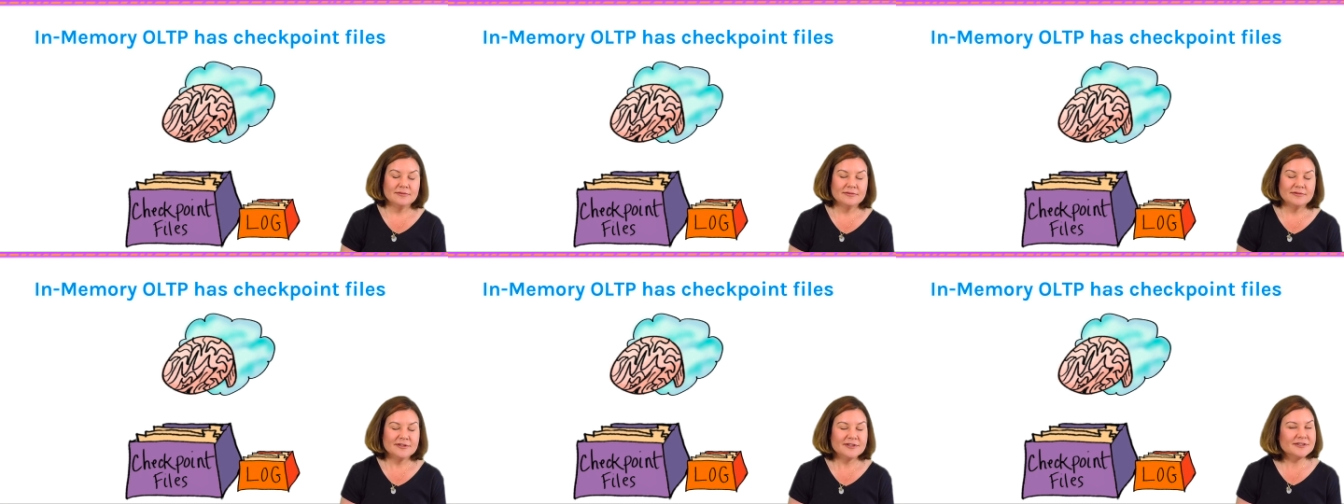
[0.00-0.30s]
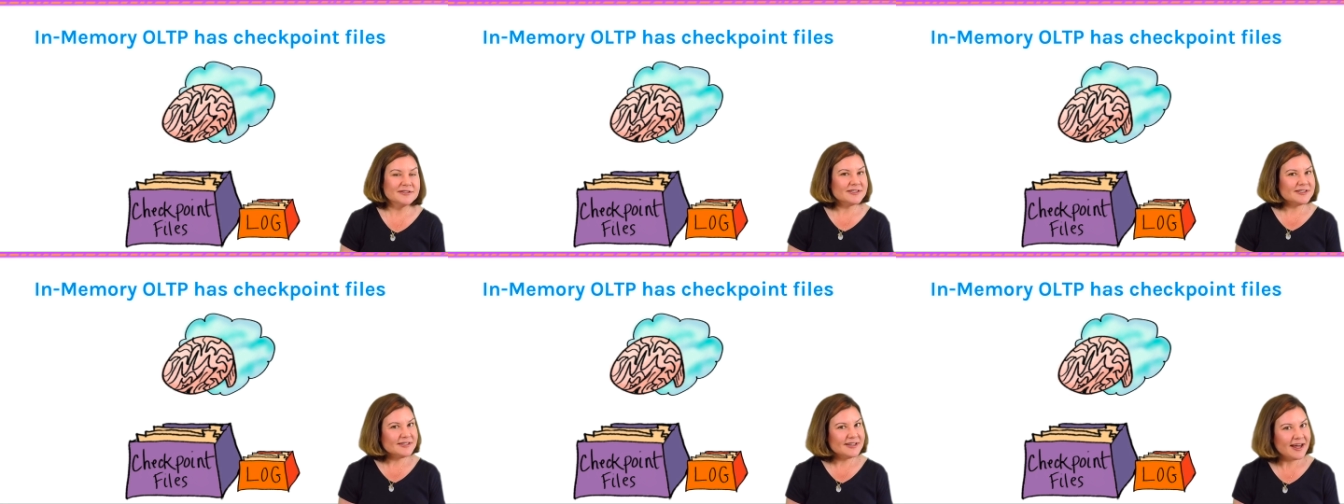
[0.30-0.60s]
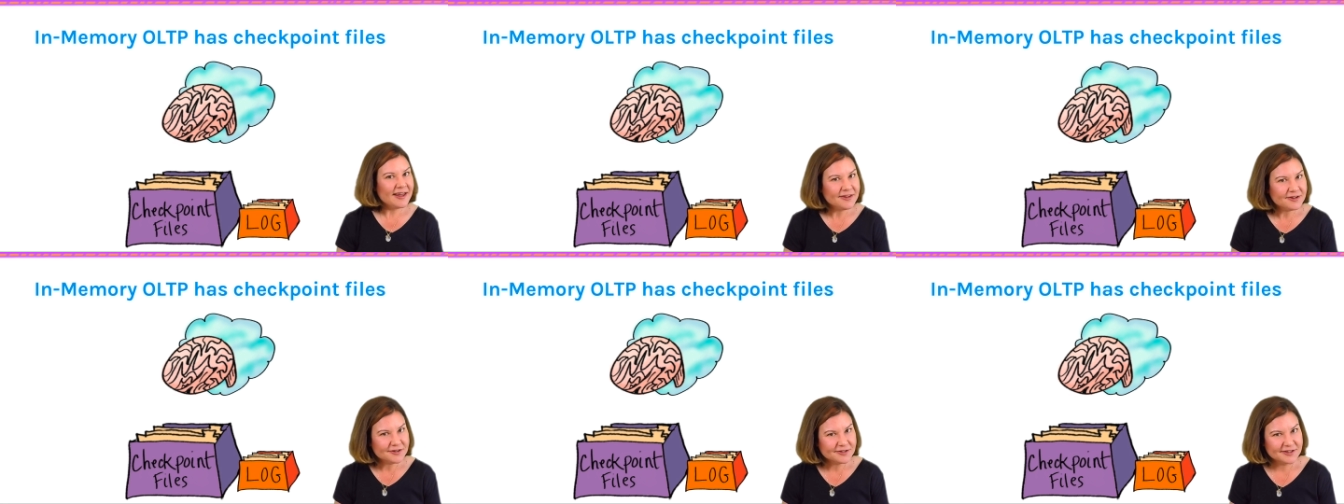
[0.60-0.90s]
There's
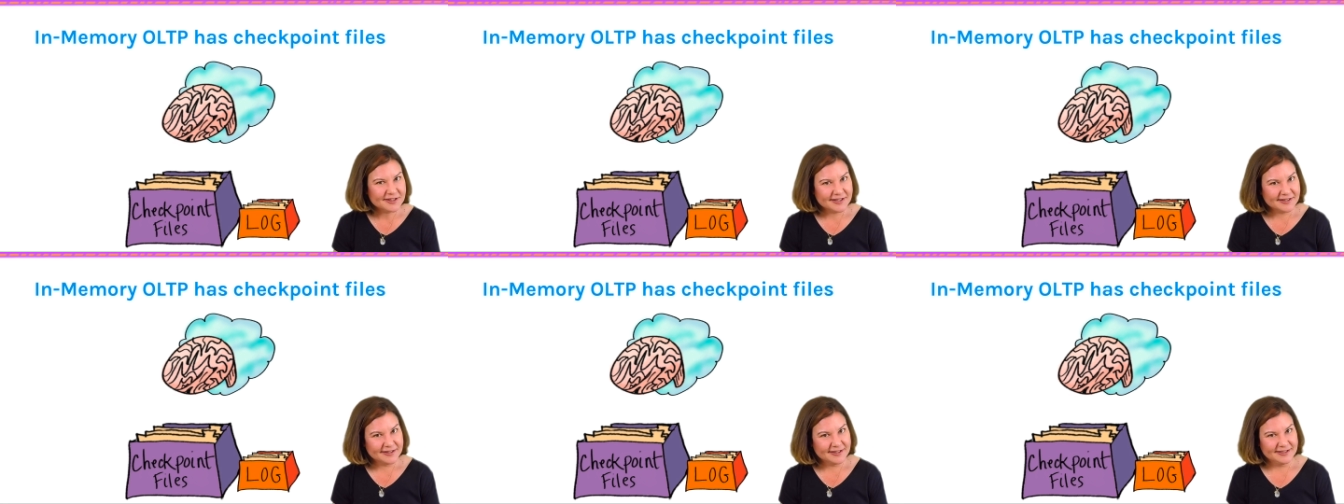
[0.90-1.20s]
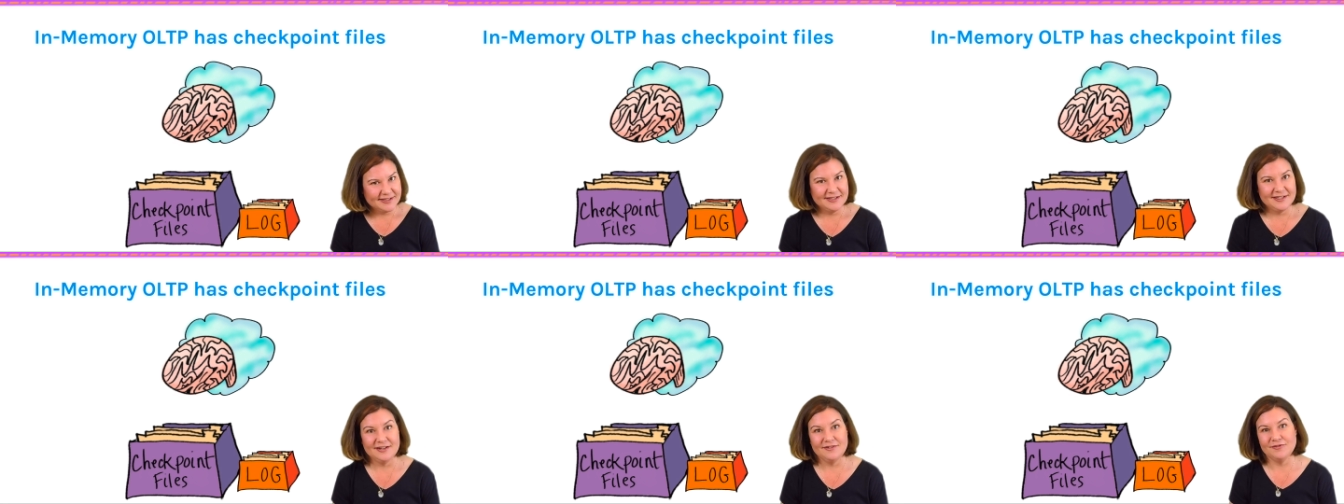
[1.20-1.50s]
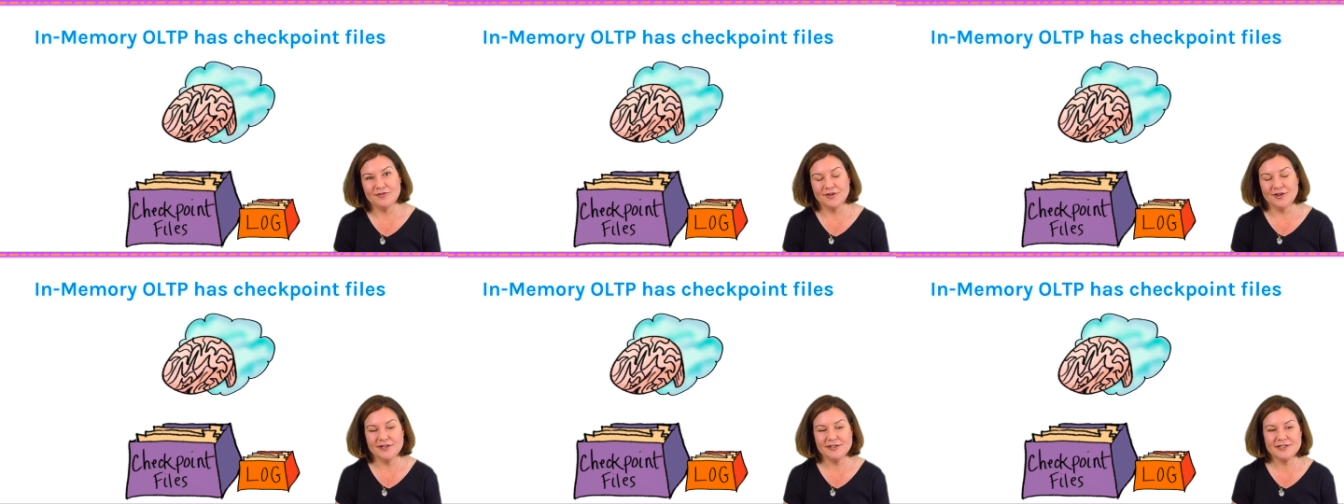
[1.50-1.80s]
another thing that's
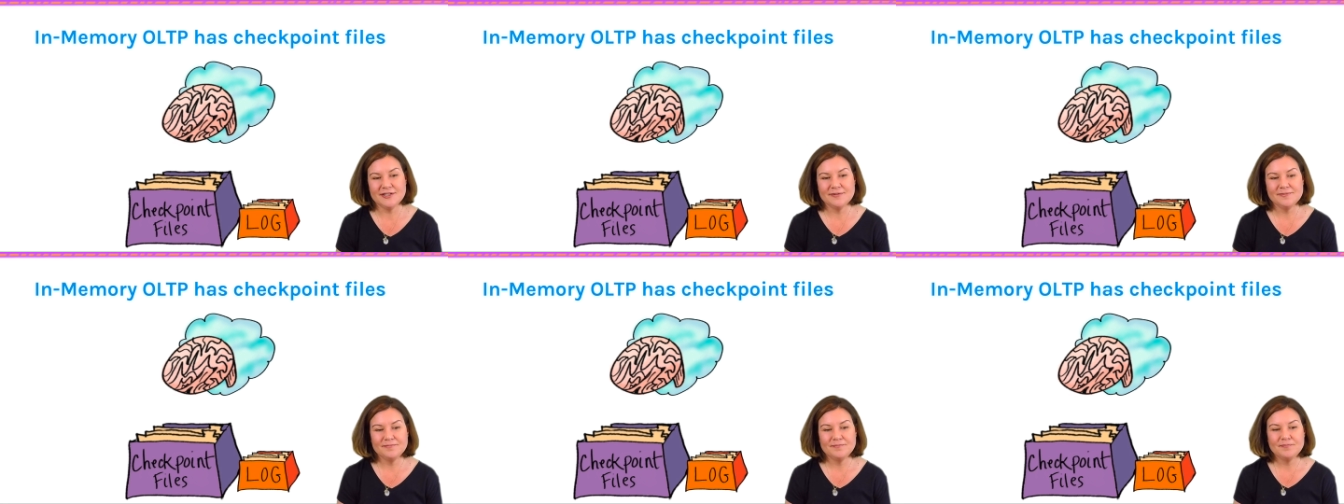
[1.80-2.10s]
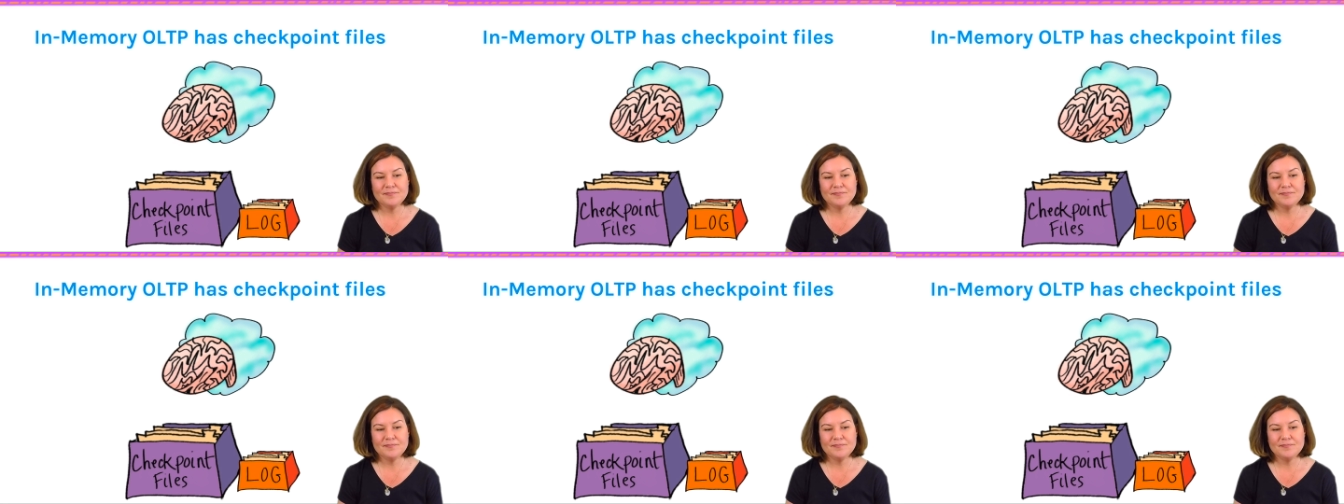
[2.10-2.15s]
different.